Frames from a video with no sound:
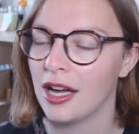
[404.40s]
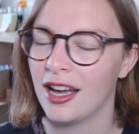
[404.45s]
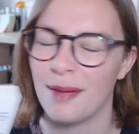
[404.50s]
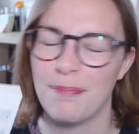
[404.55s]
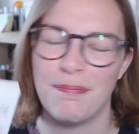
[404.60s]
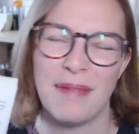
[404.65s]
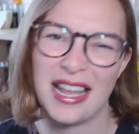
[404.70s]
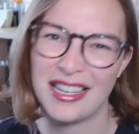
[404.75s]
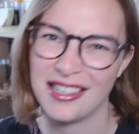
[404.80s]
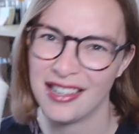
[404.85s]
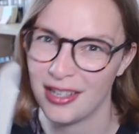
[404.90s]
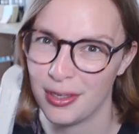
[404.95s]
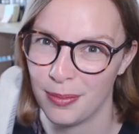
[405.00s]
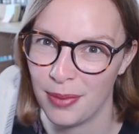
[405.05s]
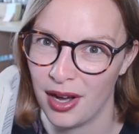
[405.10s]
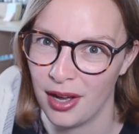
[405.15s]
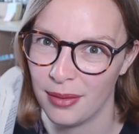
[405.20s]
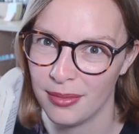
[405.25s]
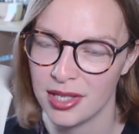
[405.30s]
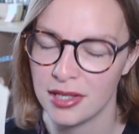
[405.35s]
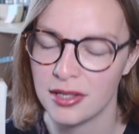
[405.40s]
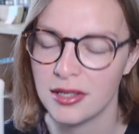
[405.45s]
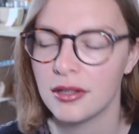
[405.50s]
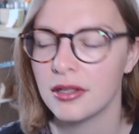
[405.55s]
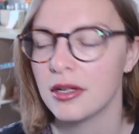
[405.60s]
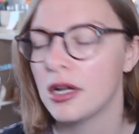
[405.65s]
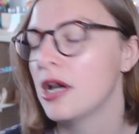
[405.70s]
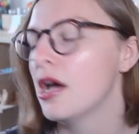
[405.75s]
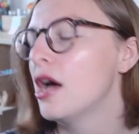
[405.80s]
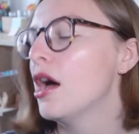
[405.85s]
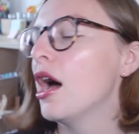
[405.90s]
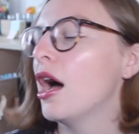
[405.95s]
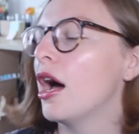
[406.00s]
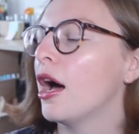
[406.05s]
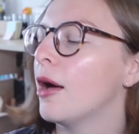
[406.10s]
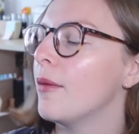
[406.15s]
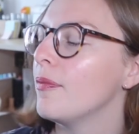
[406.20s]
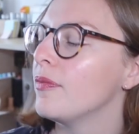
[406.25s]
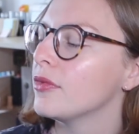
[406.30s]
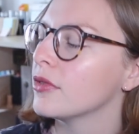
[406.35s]
a better department store.
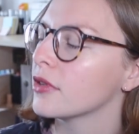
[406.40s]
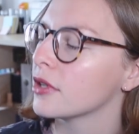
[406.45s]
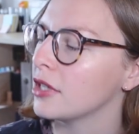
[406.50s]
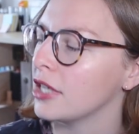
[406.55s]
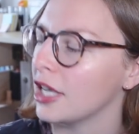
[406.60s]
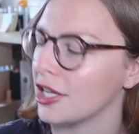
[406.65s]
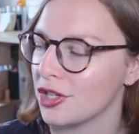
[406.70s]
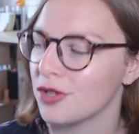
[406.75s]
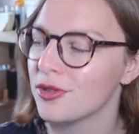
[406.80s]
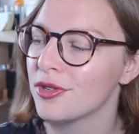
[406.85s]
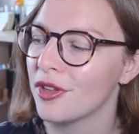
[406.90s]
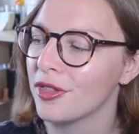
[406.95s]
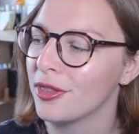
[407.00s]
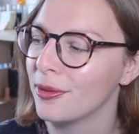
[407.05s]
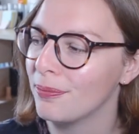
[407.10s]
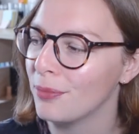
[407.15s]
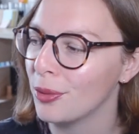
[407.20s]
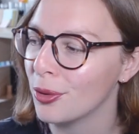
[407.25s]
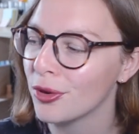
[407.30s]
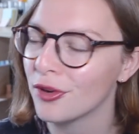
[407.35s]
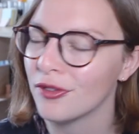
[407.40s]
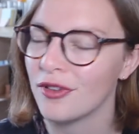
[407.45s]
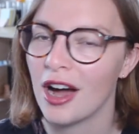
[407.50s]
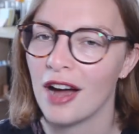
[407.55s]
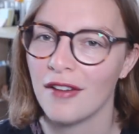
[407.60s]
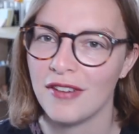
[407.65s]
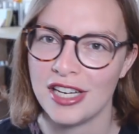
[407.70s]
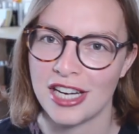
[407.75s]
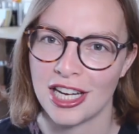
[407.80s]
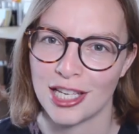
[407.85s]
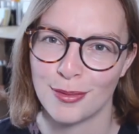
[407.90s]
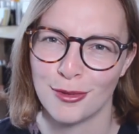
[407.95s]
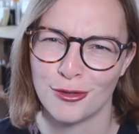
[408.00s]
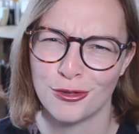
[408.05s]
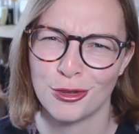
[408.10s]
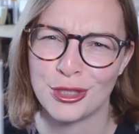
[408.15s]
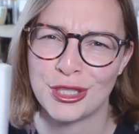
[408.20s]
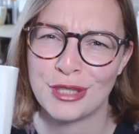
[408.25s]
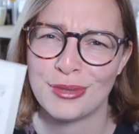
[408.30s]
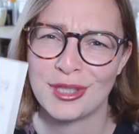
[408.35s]
She was on the board of Harvey Nichols
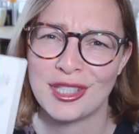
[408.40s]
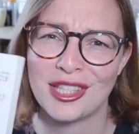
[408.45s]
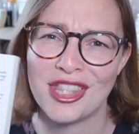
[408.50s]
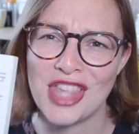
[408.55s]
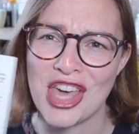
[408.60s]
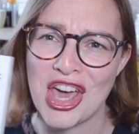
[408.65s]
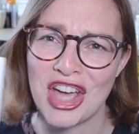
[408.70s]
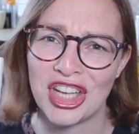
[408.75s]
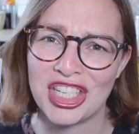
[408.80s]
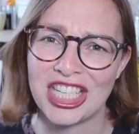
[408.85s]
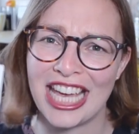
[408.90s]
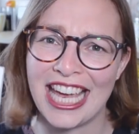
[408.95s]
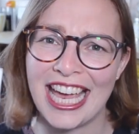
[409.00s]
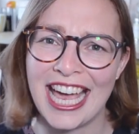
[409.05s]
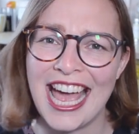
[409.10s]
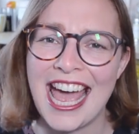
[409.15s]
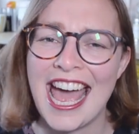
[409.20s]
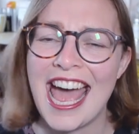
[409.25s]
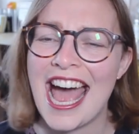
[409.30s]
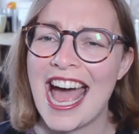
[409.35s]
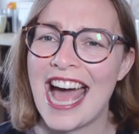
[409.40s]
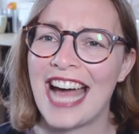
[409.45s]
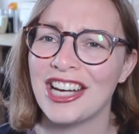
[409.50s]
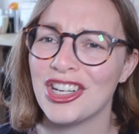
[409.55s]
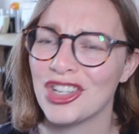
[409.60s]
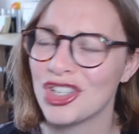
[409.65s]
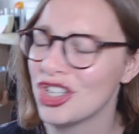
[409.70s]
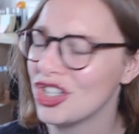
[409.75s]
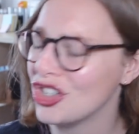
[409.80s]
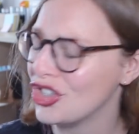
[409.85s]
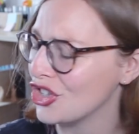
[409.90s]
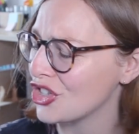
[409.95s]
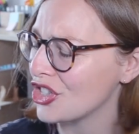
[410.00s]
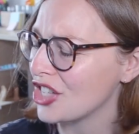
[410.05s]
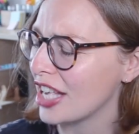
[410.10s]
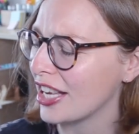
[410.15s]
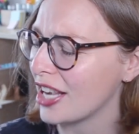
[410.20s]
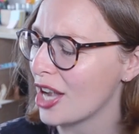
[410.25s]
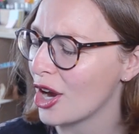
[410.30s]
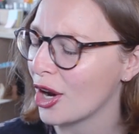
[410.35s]
before she was 30, and she's just
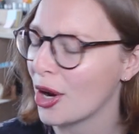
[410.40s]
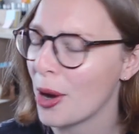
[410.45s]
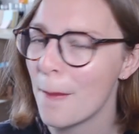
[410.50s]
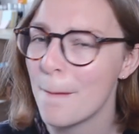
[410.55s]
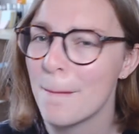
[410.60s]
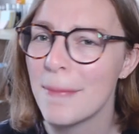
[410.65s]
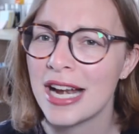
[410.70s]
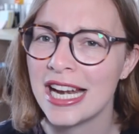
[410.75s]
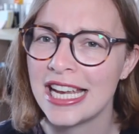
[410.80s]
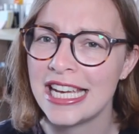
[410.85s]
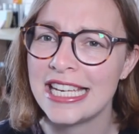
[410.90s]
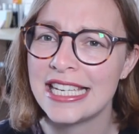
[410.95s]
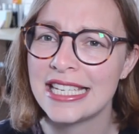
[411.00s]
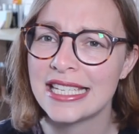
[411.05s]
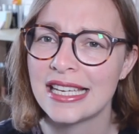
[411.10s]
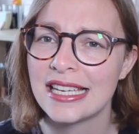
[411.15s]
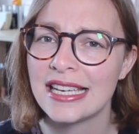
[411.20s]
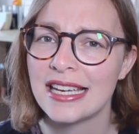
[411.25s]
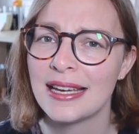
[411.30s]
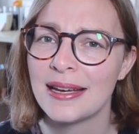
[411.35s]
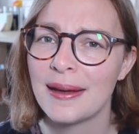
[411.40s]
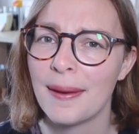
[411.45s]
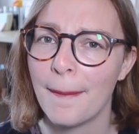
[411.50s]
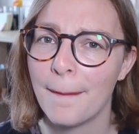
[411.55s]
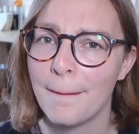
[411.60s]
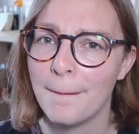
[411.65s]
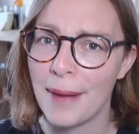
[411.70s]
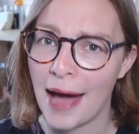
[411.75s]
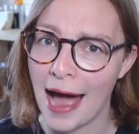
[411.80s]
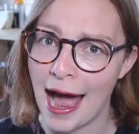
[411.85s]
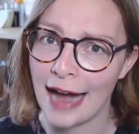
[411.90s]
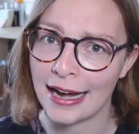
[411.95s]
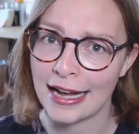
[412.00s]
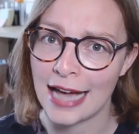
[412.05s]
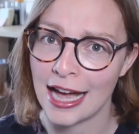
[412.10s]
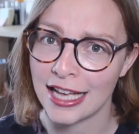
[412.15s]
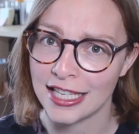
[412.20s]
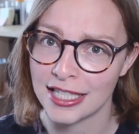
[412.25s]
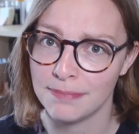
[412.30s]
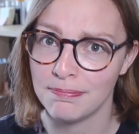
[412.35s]
like a complete
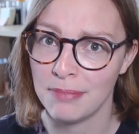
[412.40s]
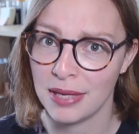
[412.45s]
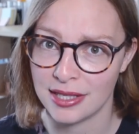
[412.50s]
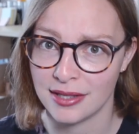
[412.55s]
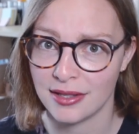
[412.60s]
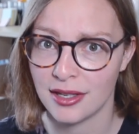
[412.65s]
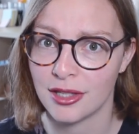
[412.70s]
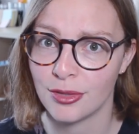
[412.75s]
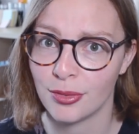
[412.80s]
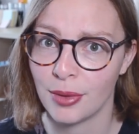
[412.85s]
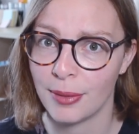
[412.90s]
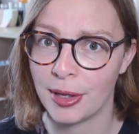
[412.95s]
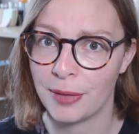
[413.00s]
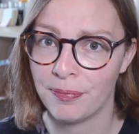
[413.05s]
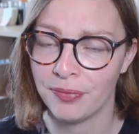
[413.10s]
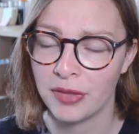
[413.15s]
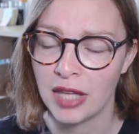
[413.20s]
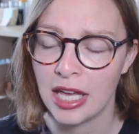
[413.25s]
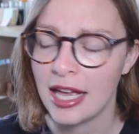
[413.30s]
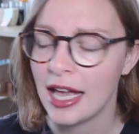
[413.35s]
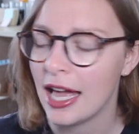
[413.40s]
badass businesswoman.